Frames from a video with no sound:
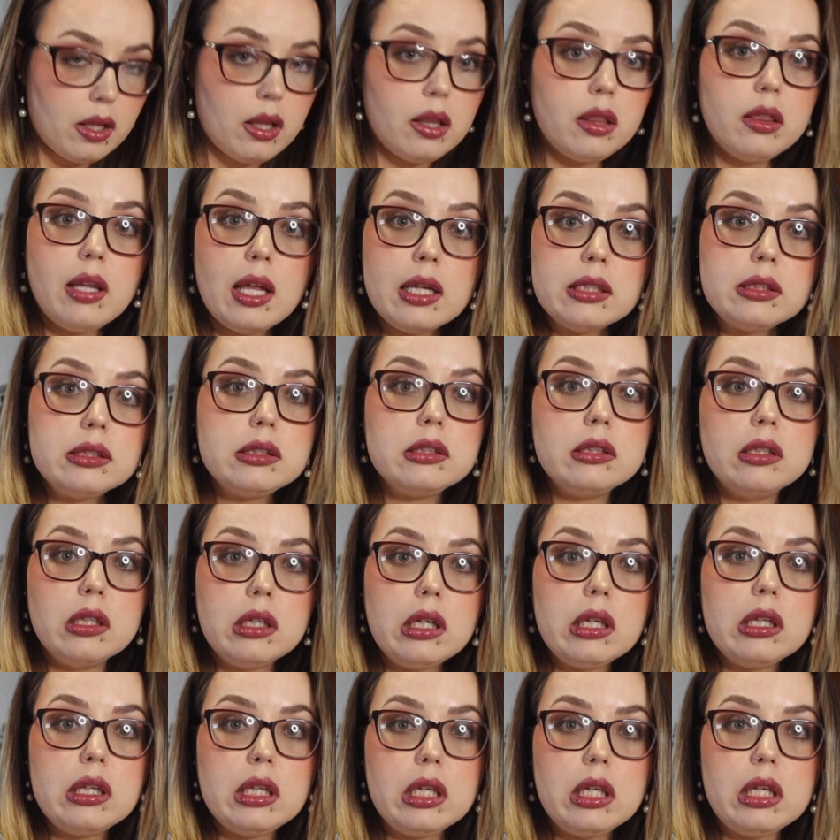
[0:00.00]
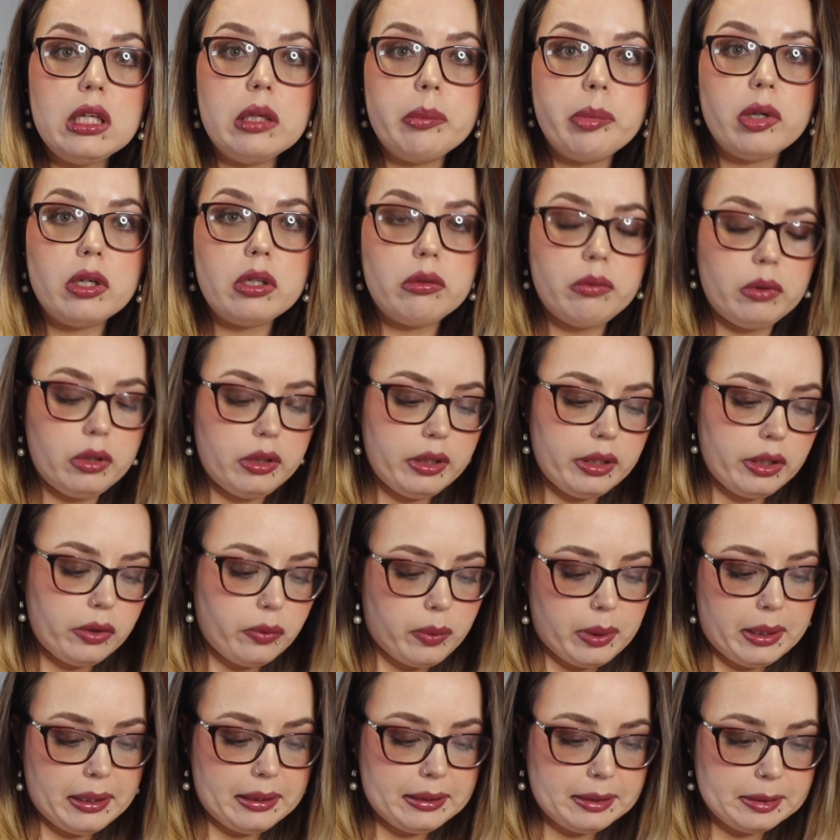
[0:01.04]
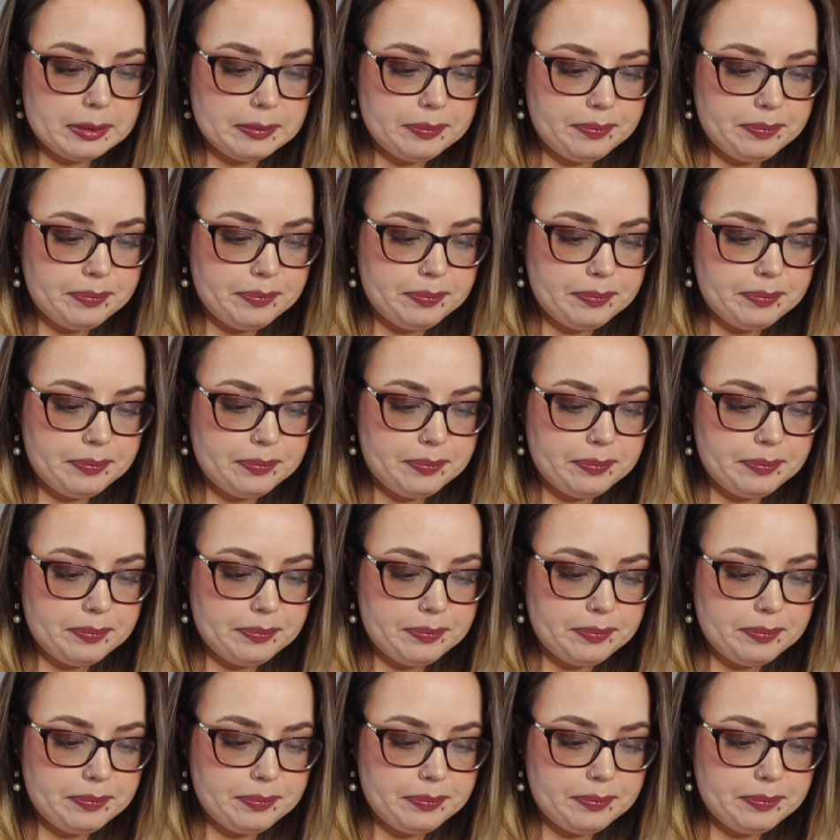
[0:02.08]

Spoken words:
Let's look at the ebook really quick.